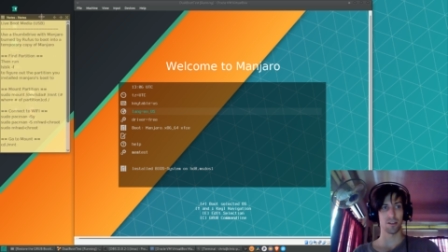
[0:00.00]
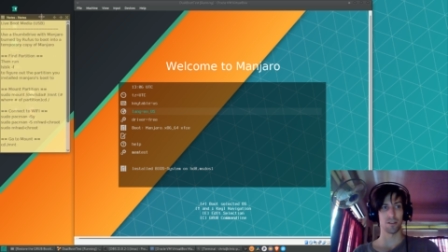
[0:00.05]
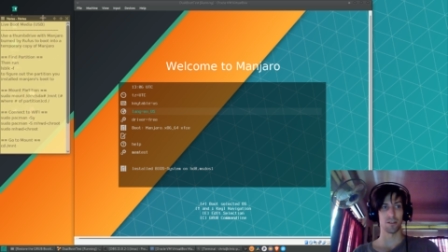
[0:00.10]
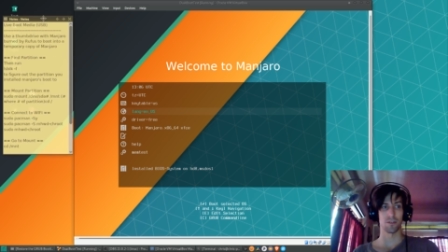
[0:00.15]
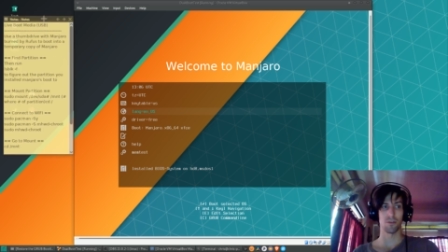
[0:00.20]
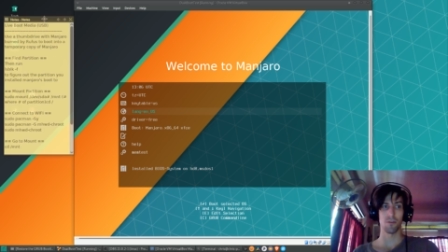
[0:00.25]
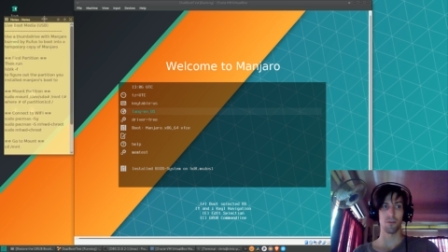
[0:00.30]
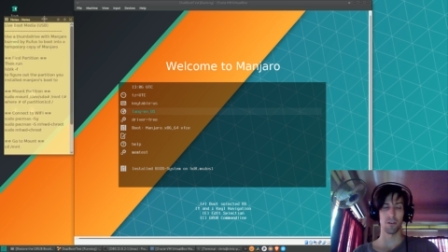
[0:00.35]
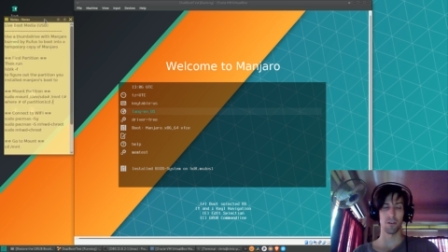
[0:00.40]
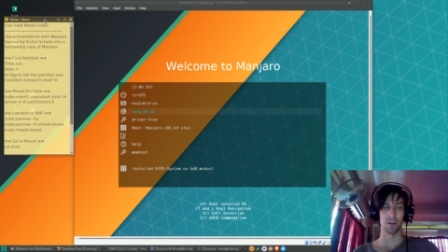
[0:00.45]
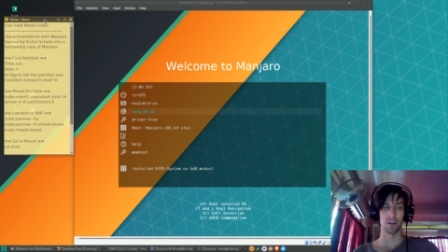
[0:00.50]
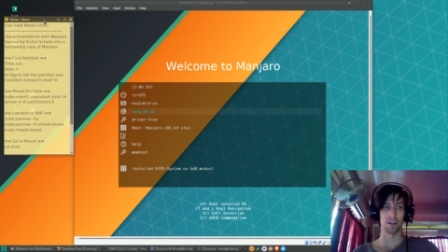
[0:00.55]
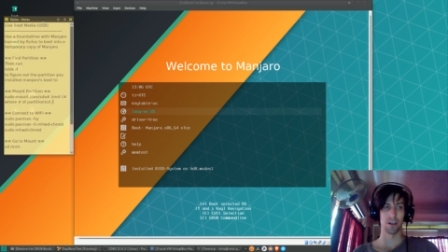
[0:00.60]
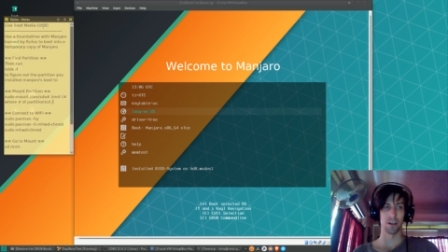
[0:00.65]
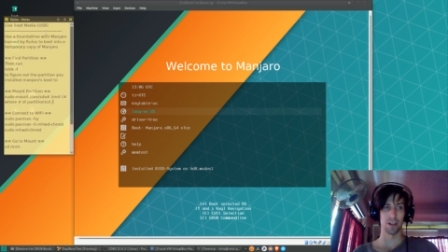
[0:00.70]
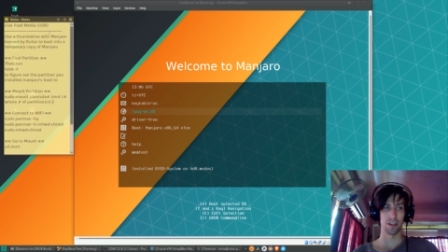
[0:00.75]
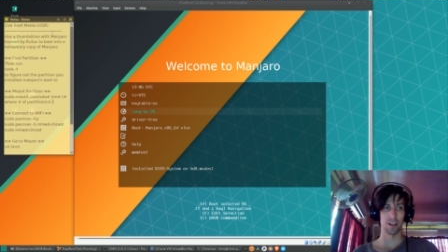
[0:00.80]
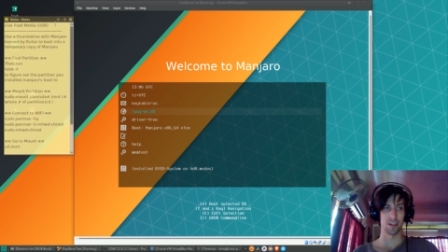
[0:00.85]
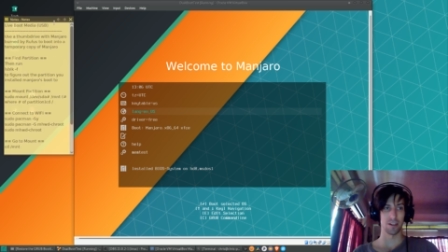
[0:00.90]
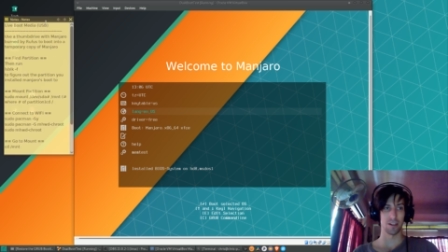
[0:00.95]
tutorial
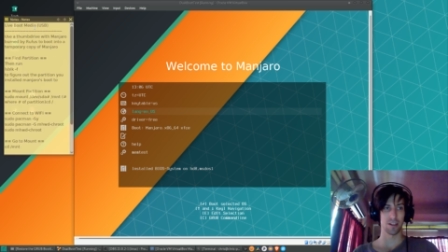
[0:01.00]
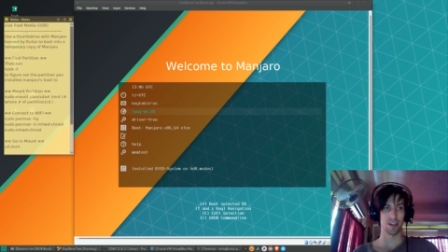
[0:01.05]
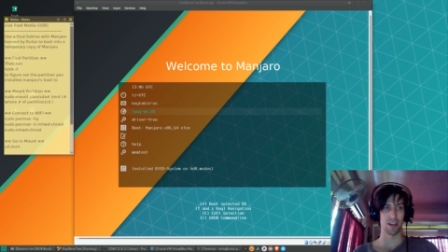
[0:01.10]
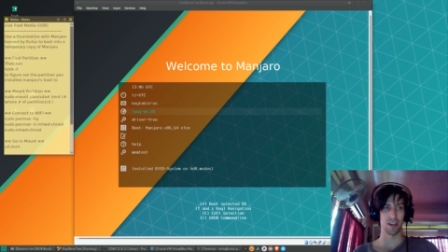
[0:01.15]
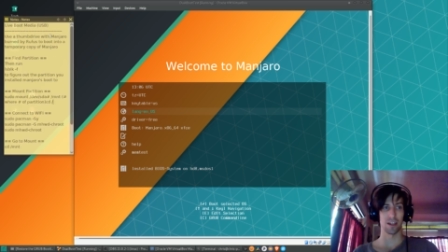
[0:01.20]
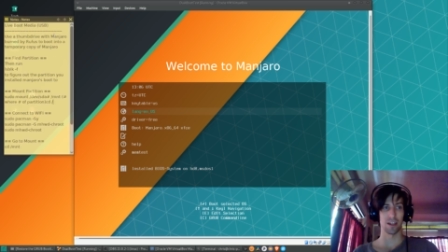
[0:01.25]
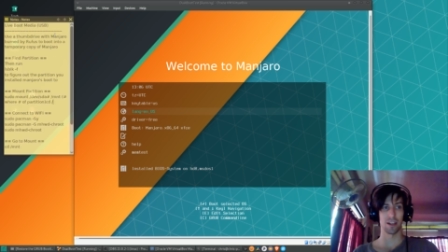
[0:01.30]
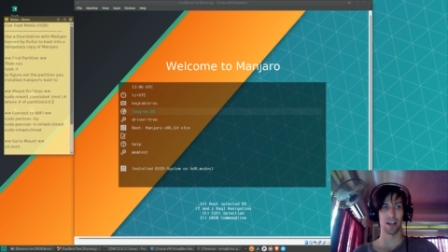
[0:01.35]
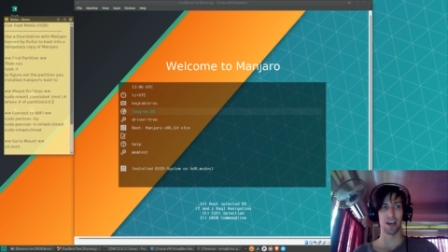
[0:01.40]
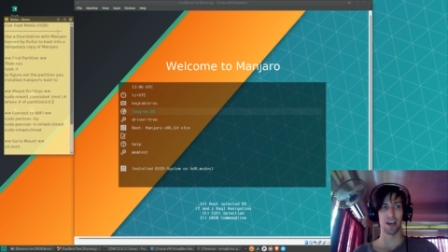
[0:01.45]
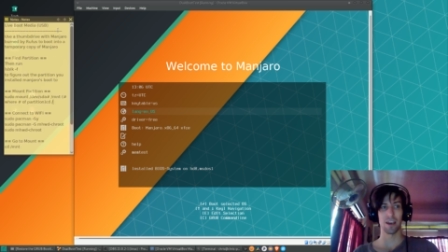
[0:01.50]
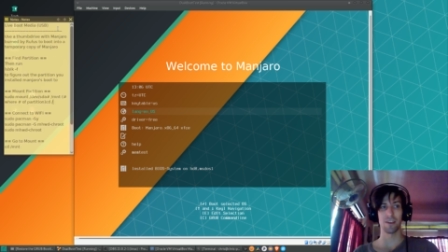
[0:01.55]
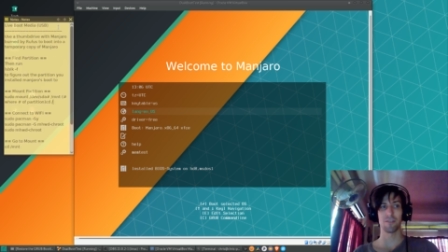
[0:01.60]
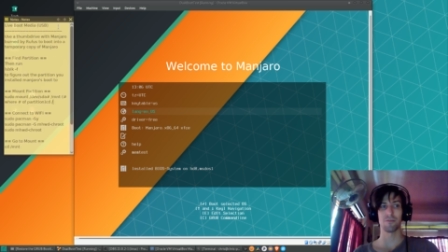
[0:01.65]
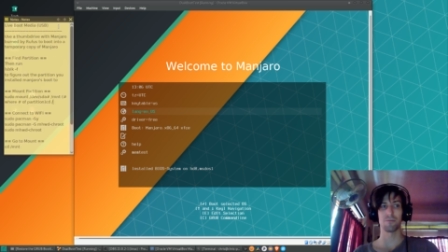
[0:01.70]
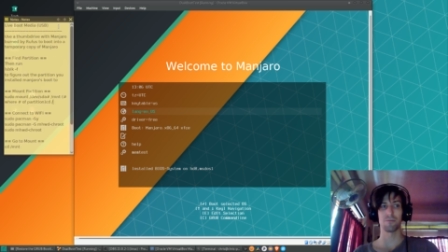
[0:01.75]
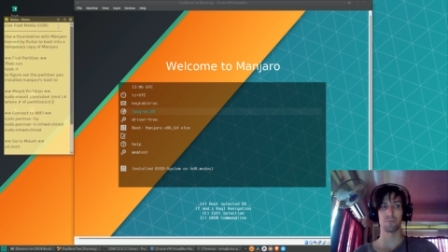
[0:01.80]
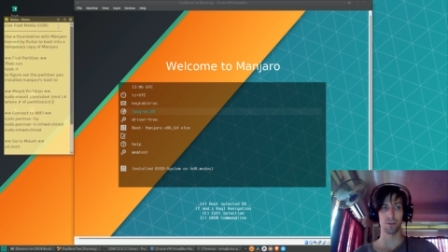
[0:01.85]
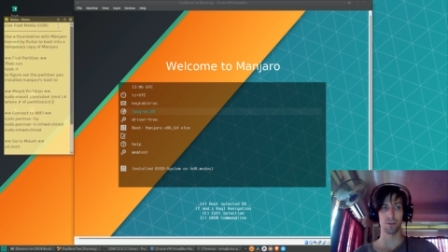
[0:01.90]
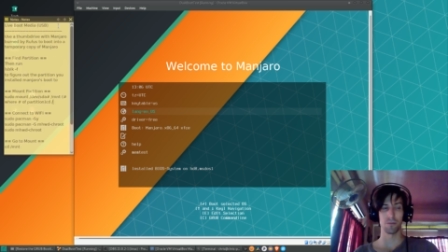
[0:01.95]
is a
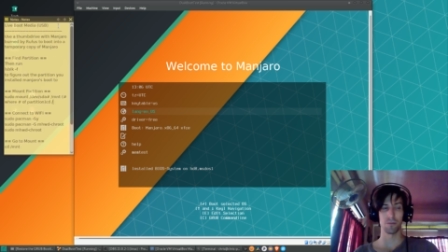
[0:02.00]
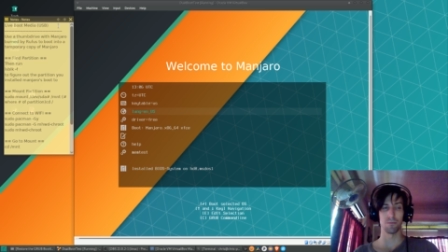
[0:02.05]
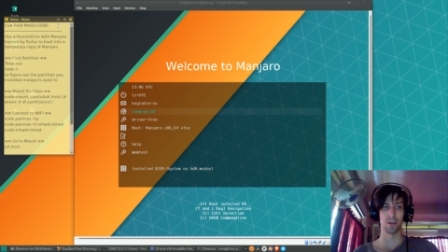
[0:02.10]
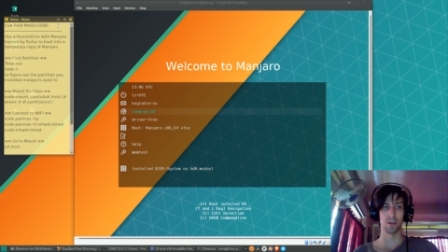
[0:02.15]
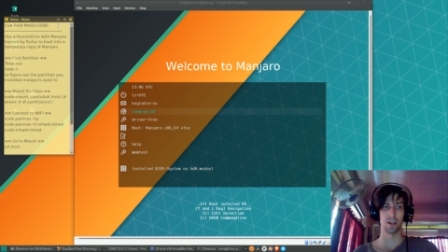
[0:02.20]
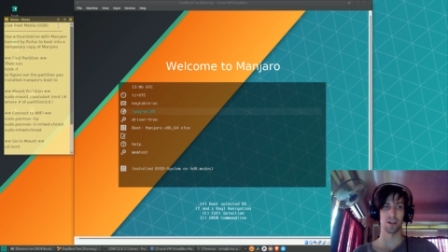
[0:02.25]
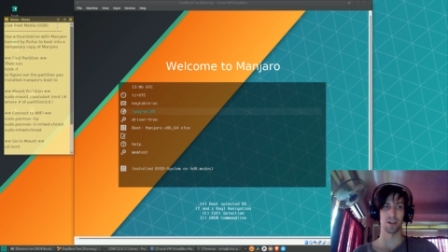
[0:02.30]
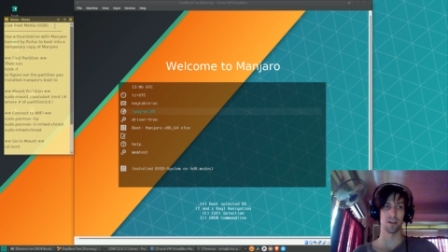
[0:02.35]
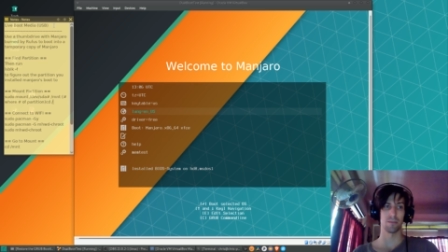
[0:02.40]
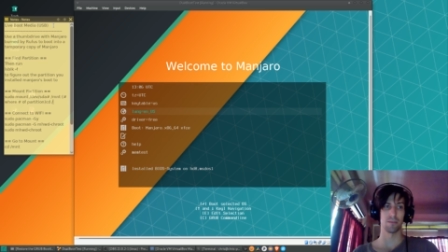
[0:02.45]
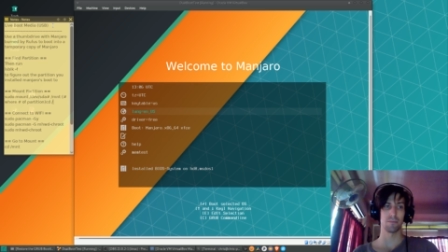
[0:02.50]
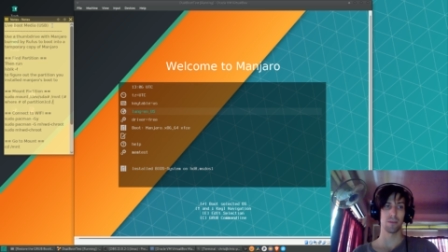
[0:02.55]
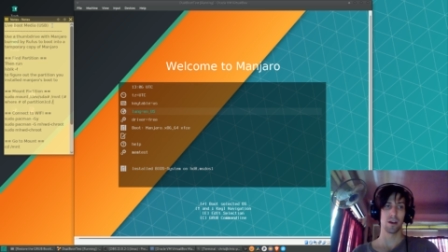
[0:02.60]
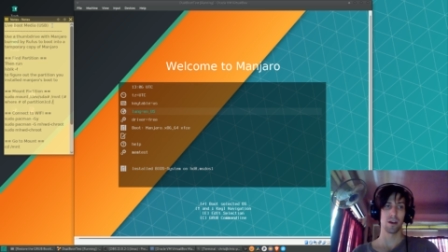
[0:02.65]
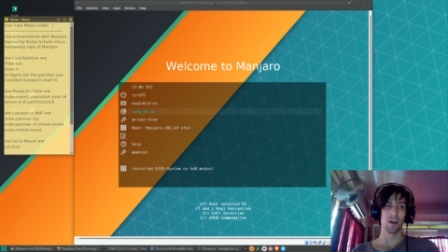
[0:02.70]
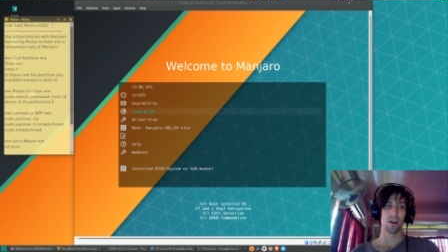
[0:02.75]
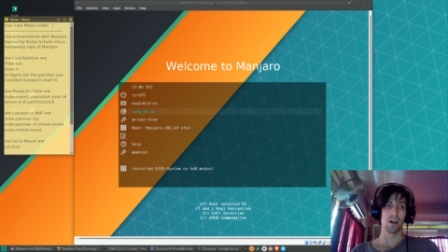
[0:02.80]
live boot medium,